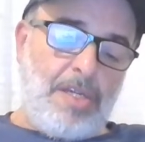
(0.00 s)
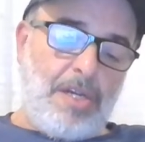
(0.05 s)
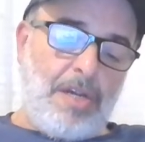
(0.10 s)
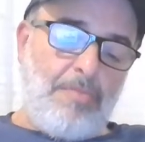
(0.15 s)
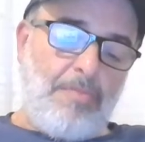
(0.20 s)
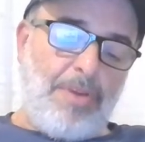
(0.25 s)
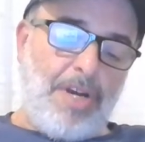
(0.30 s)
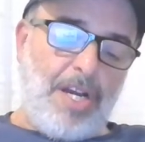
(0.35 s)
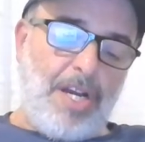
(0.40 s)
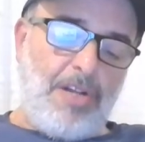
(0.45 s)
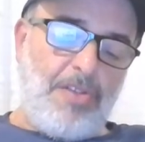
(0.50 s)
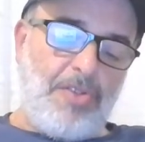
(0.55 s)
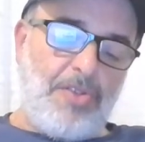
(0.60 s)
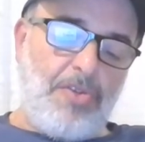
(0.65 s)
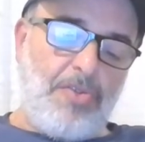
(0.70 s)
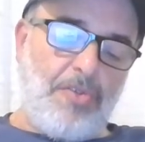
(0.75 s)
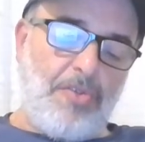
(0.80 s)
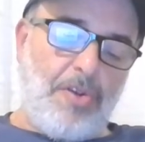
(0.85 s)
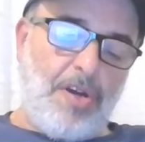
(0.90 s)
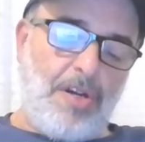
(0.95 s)
Compile the
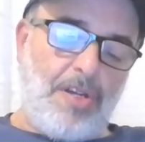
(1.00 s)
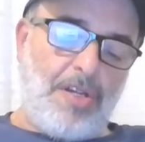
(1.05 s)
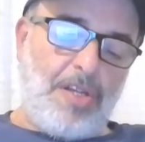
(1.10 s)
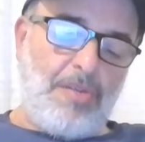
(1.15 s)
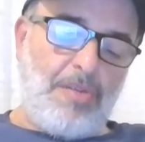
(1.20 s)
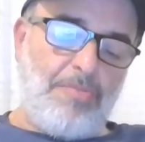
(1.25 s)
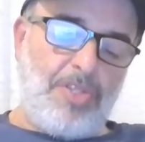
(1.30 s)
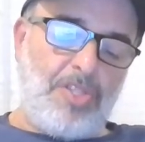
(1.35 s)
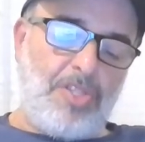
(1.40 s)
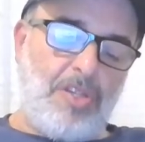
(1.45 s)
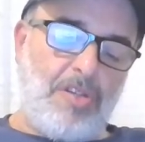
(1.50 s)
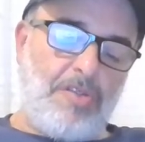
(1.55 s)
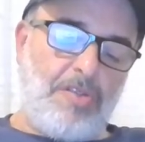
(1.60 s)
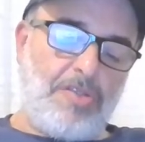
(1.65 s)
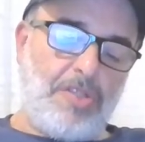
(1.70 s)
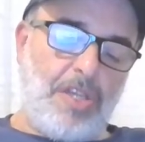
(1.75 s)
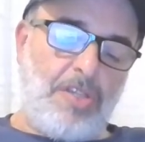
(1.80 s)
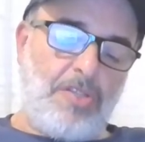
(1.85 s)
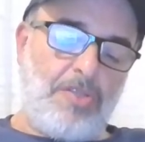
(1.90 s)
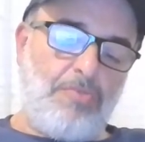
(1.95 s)
Quranic
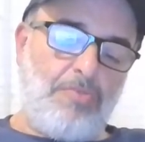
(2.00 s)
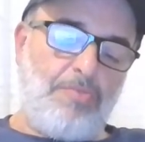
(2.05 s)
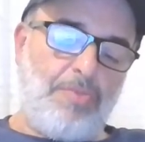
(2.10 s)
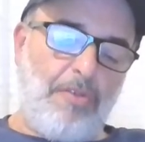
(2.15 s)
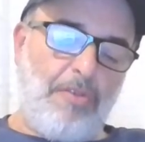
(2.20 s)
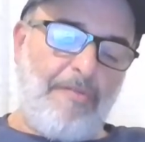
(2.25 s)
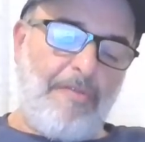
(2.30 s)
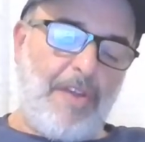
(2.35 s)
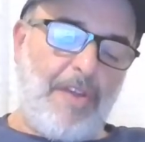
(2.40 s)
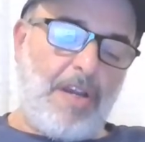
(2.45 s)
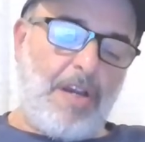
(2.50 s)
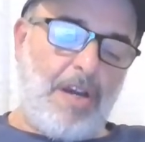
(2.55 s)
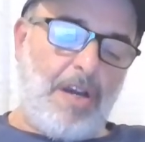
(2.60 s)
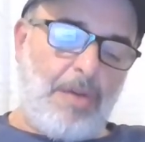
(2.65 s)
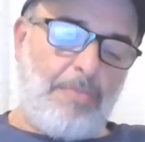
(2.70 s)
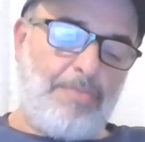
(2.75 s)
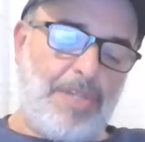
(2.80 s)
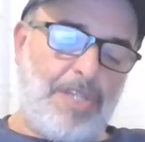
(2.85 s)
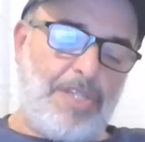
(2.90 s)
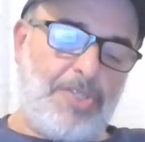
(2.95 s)
materials into perfect
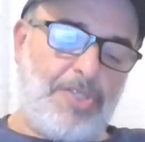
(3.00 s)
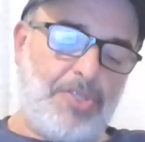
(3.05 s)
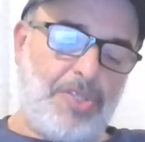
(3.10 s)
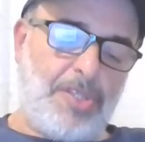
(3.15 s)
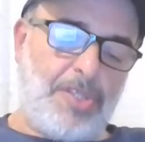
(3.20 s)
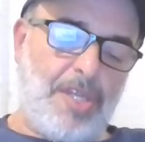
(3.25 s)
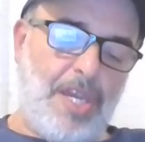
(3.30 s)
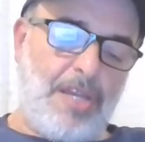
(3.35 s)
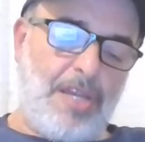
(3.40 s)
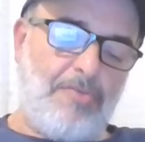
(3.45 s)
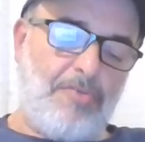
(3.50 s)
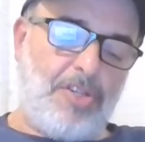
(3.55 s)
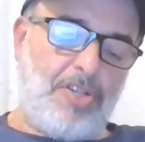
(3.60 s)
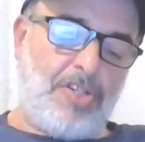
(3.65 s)
copies and